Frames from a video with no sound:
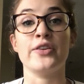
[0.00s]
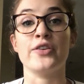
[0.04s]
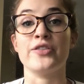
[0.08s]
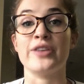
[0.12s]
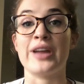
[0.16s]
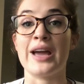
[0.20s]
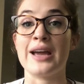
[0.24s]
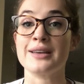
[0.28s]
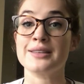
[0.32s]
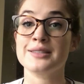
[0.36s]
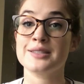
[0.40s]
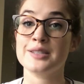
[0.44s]
your
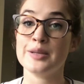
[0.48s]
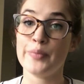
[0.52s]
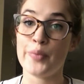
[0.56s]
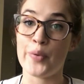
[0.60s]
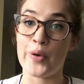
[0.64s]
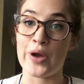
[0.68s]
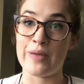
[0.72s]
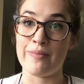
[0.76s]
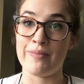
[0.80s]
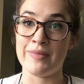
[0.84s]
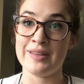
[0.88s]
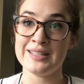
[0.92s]
next
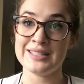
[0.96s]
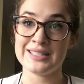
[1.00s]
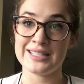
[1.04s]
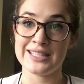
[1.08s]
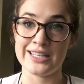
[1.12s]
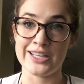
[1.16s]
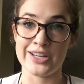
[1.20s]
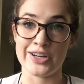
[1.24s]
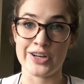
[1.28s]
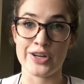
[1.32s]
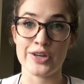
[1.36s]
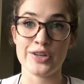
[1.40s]

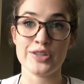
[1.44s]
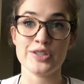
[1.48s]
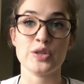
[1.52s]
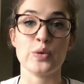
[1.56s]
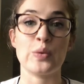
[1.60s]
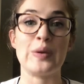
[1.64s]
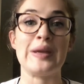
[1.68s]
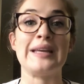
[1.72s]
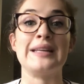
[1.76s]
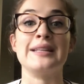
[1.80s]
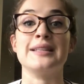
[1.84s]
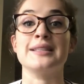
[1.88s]
appointments here
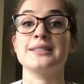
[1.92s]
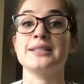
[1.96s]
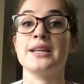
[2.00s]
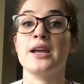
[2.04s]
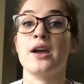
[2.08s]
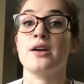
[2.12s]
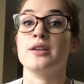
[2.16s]
so we can stay